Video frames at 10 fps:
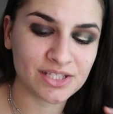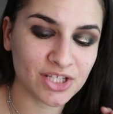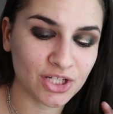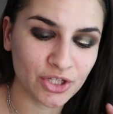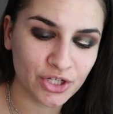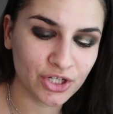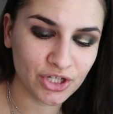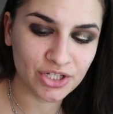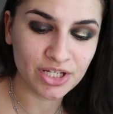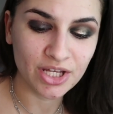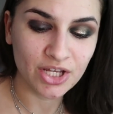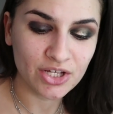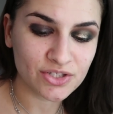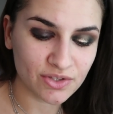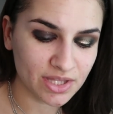it's going to look good.
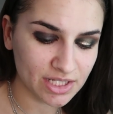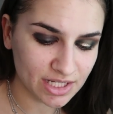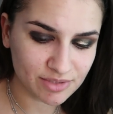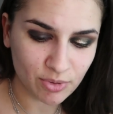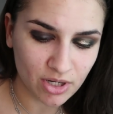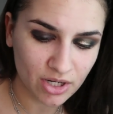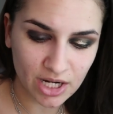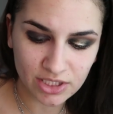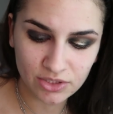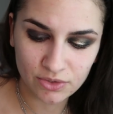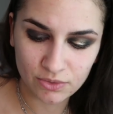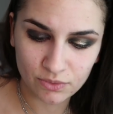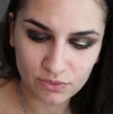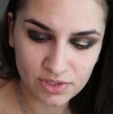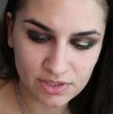So the next part, I
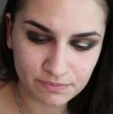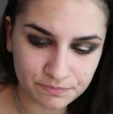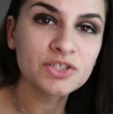used